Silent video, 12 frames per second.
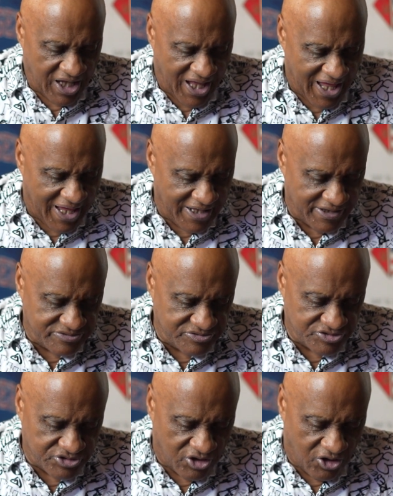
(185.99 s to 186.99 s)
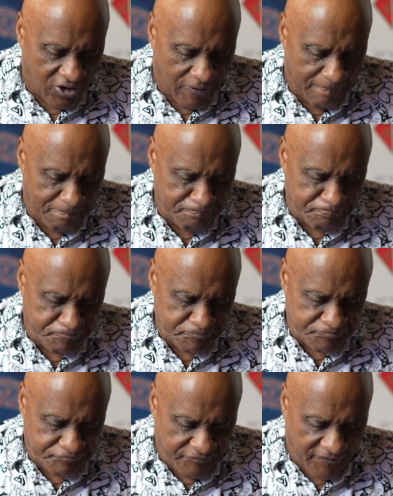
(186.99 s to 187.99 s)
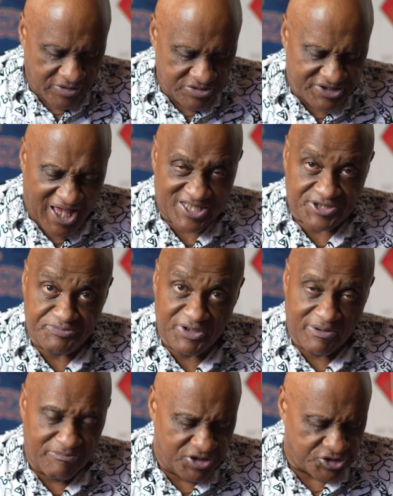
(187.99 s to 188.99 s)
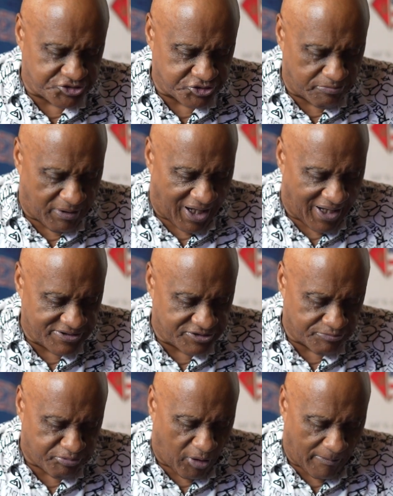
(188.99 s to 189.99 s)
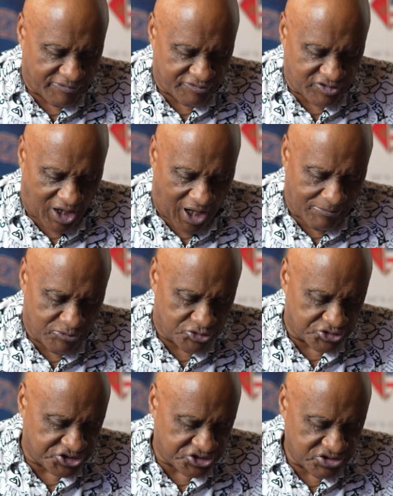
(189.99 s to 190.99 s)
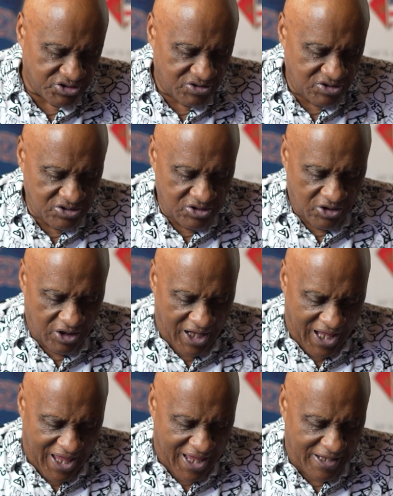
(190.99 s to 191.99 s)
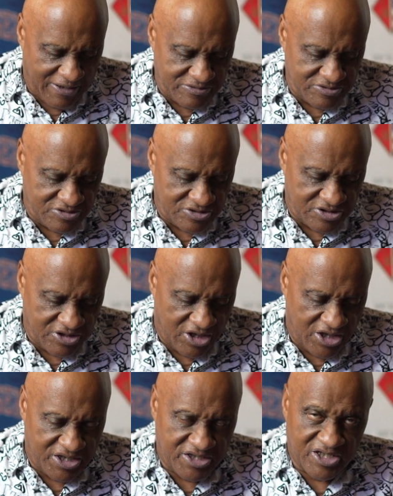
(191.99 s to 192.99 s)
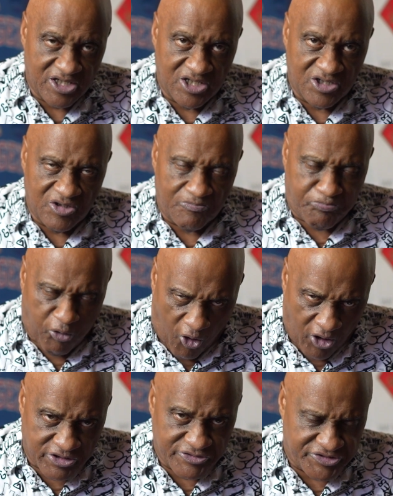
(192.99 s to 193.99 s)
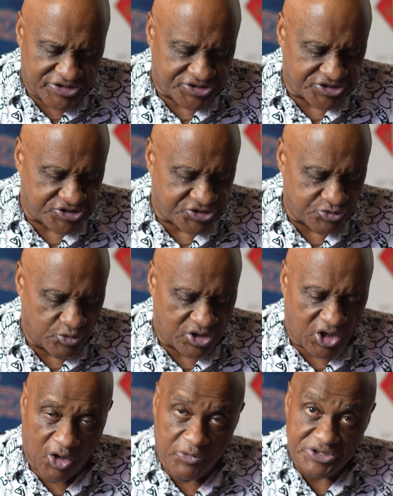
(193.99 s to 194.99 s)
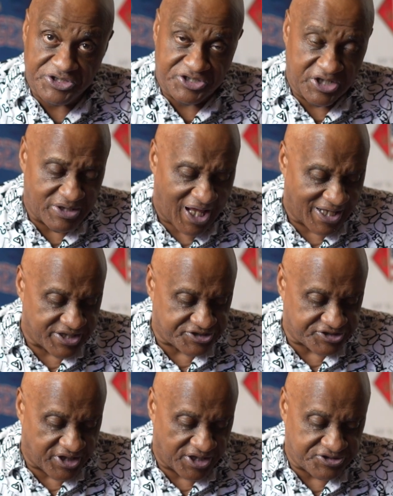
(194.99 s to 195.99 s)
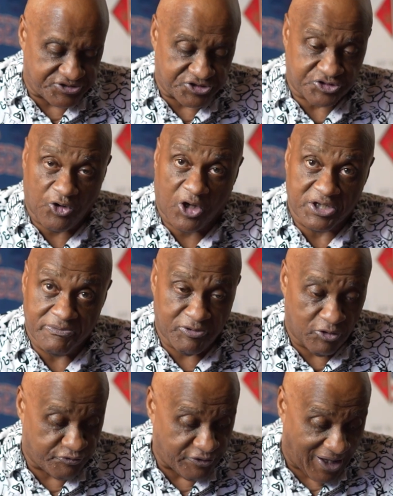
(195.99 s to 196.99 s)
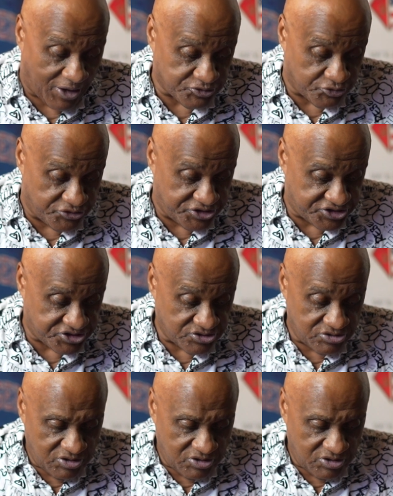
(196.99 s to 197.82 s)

and um, that's being administered by the Department of Commerce. And part of this is to encourage the United States to start to build foundries.